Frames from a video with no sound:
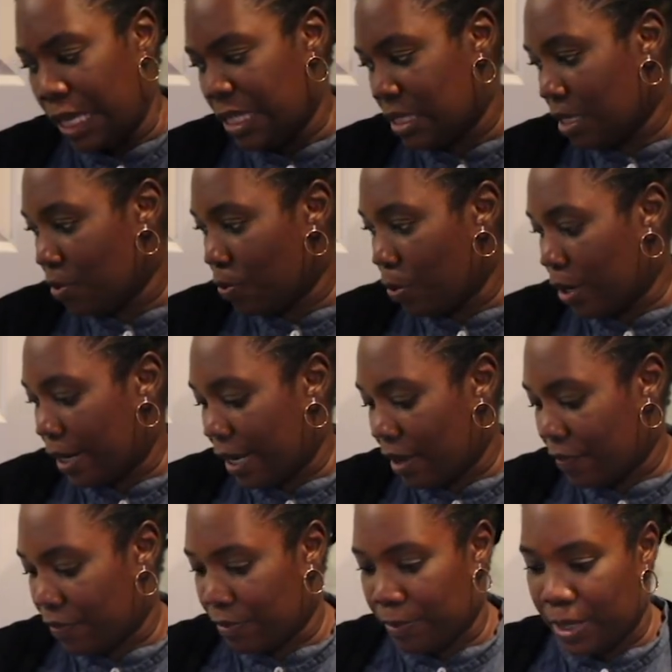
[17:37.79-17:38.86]
Didn't work
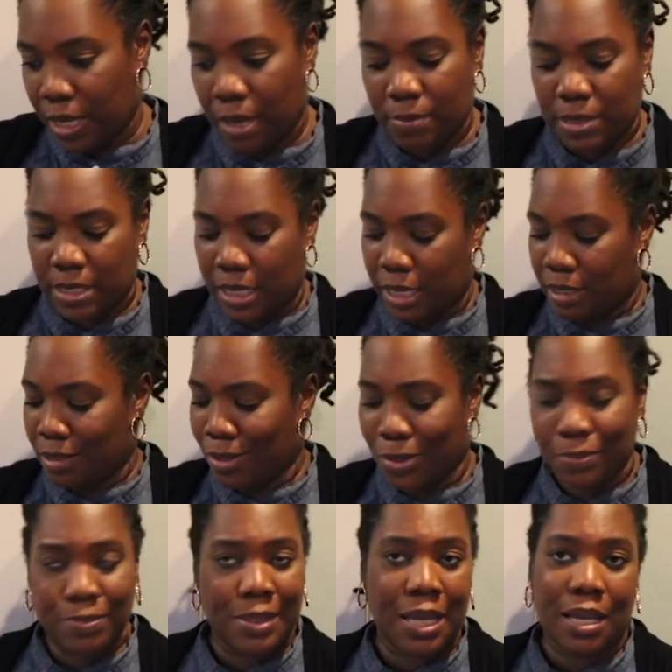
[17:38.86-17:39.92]
out for me. I was like,
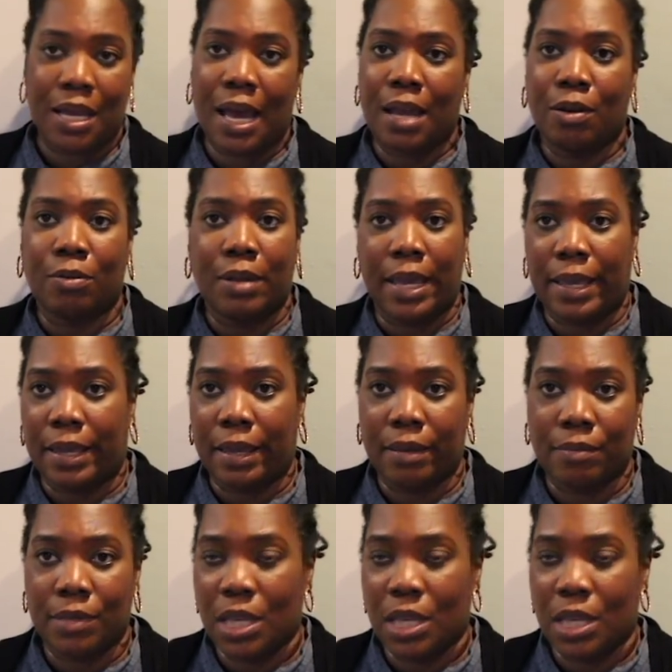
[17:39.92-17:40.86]
nope, I don't like it.